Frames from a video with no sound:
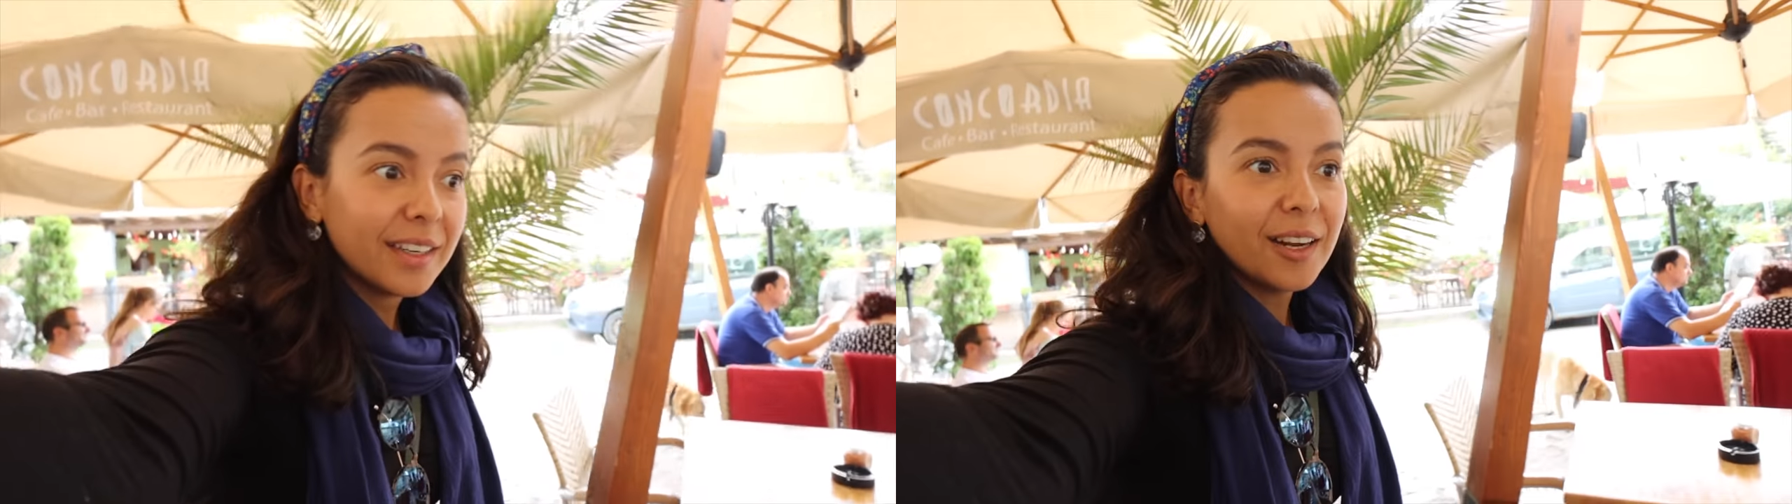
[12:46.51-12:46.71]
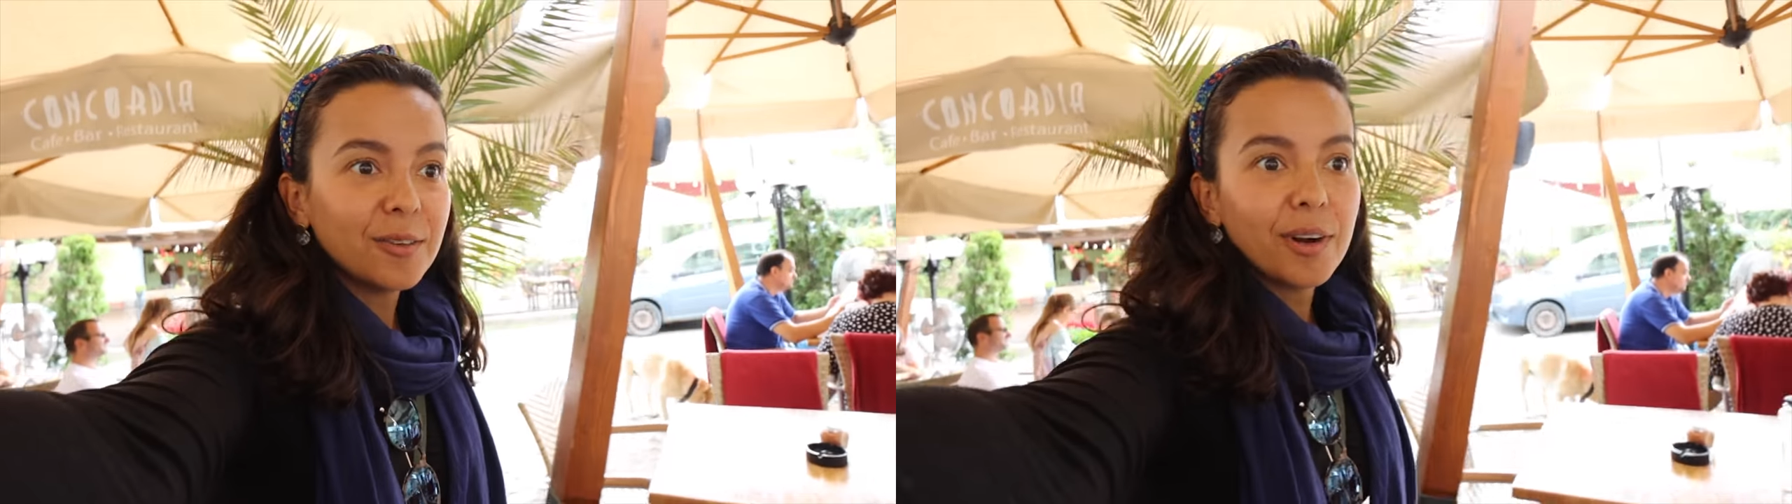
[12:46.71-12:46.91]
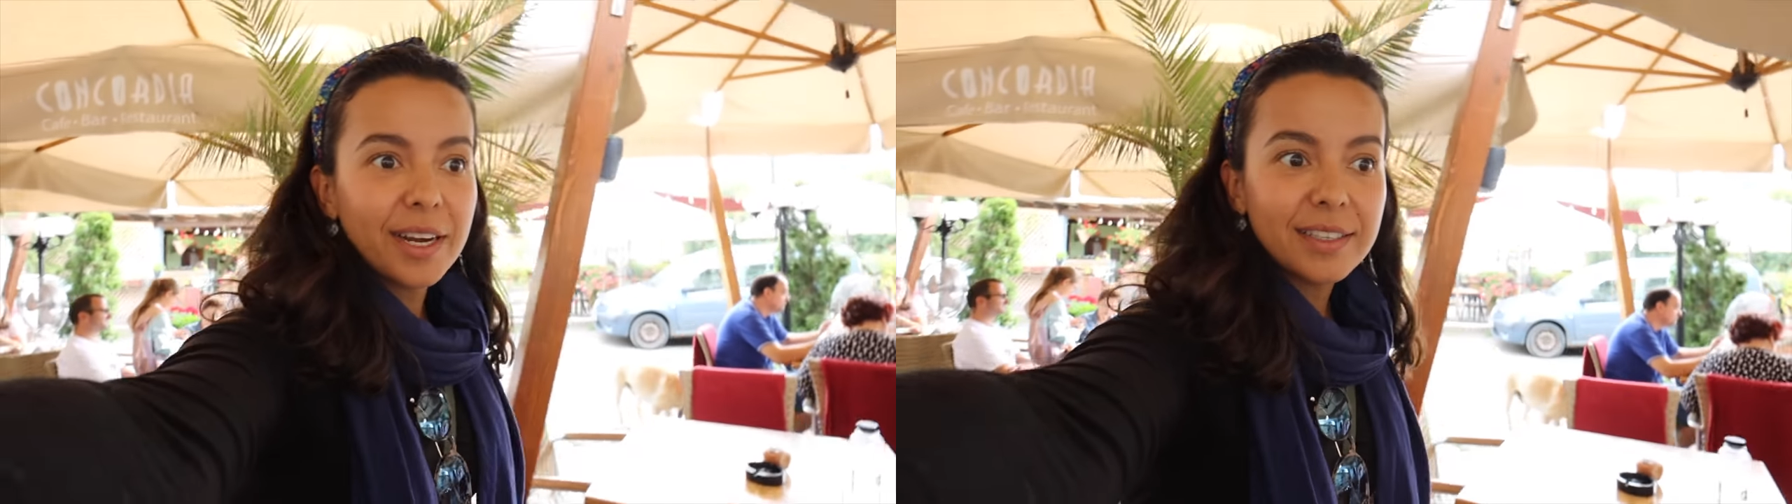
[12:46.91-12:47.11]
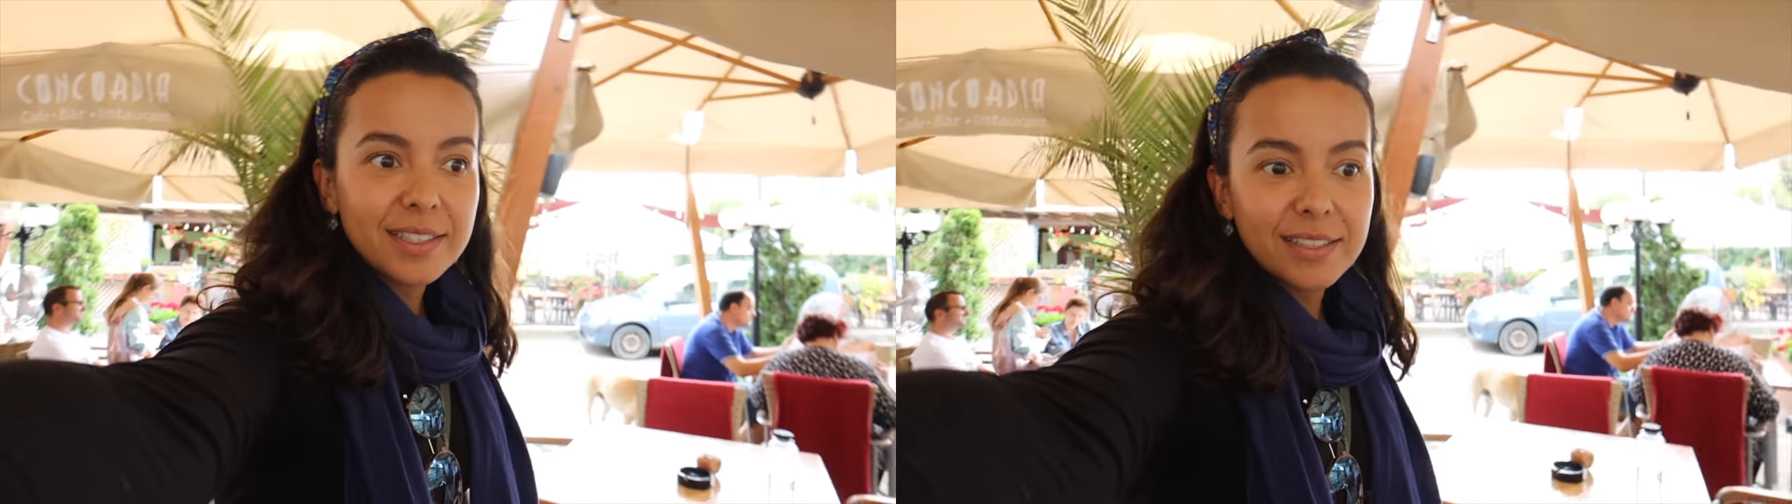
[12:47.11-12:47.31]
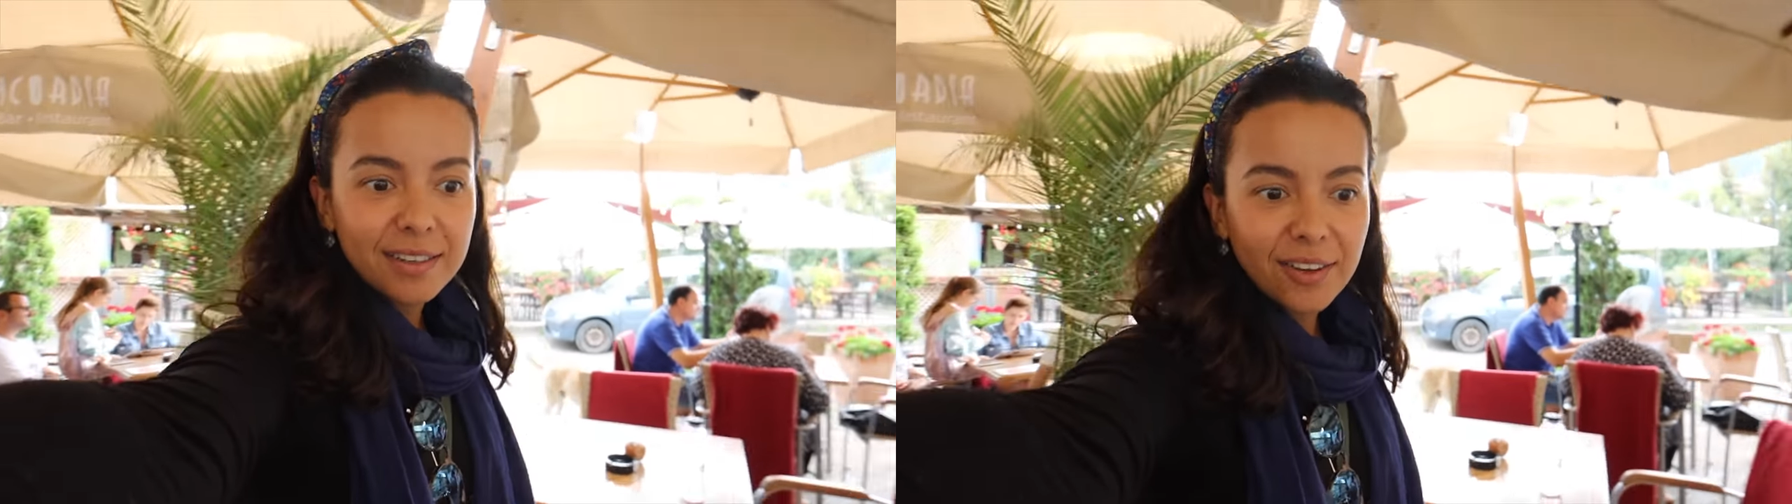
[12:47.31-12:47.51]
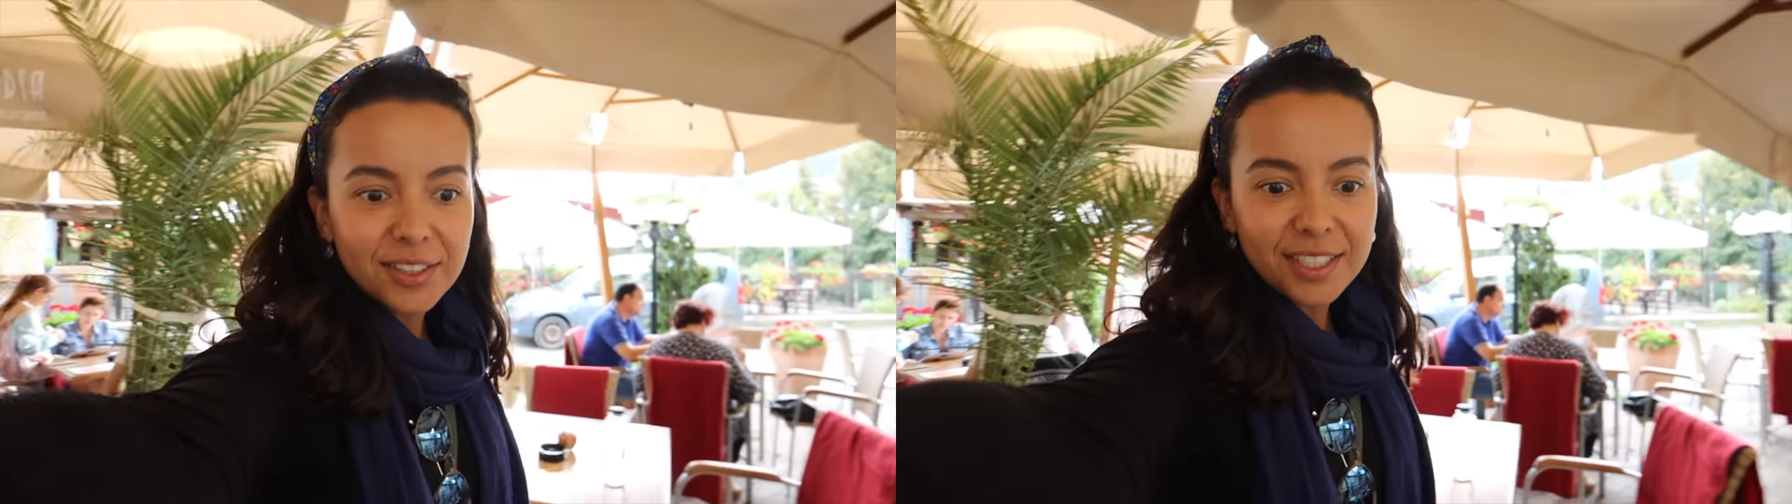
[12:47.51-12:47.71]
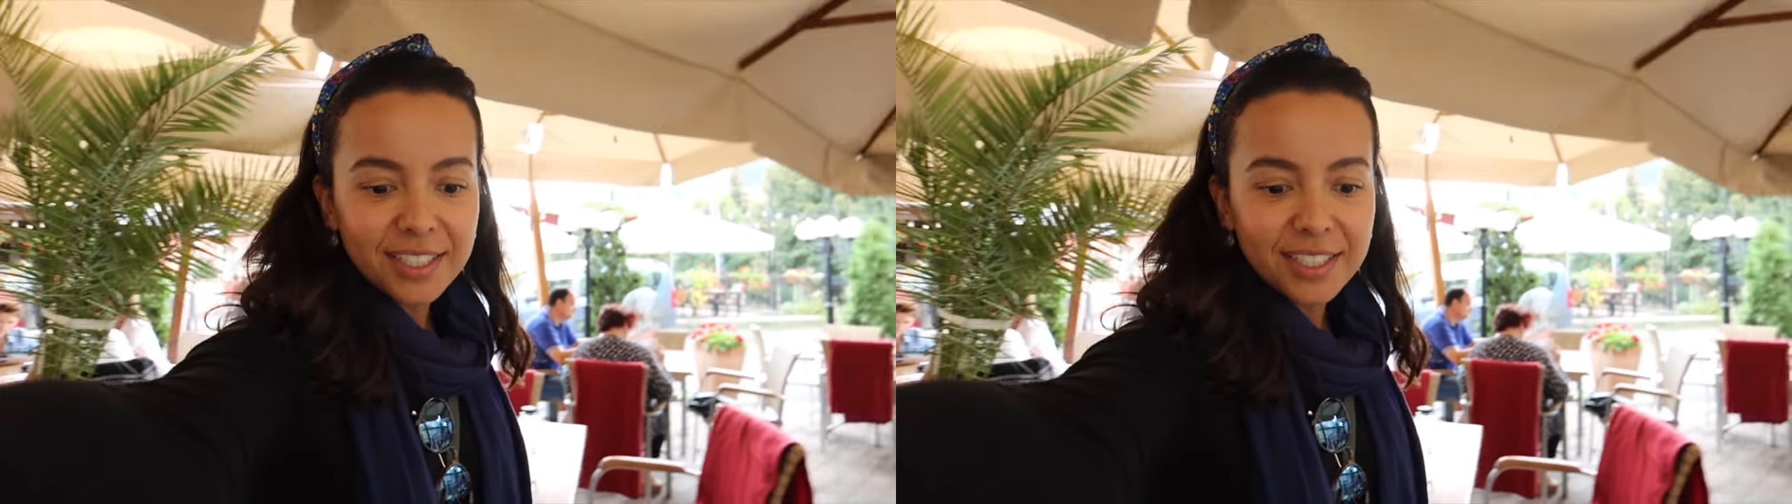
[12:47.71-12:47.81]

and wait until